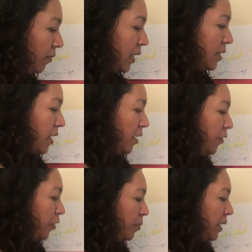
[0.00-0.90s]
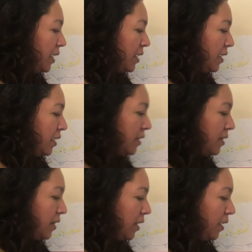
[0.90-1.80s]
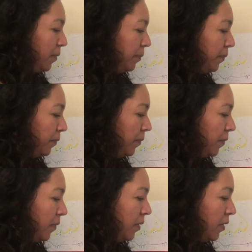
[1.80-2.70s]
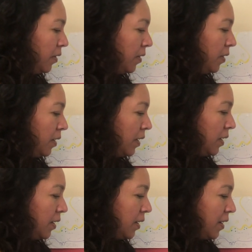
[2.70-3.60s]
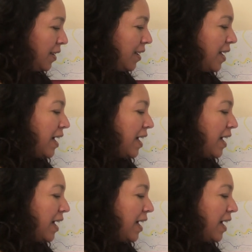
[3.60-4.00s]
say it for me, and it is the acetylcholinesterase.